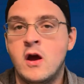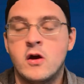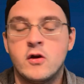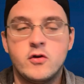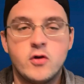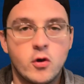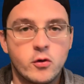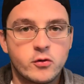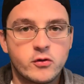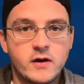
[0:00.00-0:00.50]

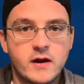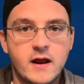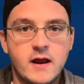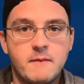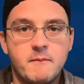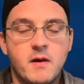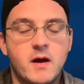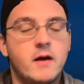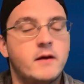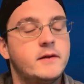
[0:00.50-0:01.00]
Notre
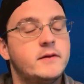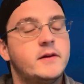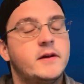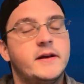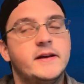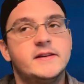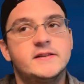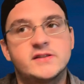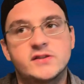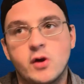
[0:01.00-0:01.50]
Dame
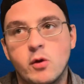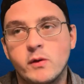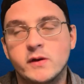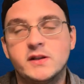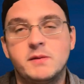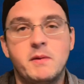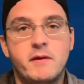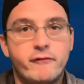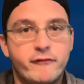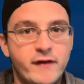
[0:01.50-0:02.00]
is going
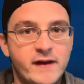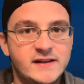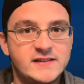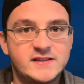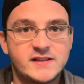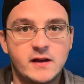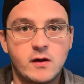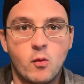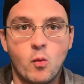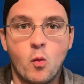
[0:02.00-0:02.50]
to be
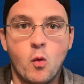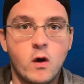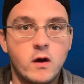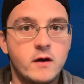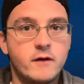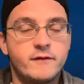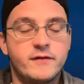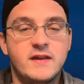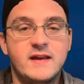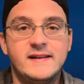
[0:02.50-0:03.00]
facing one
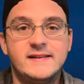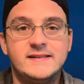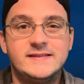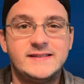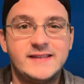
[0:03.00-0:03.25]
of the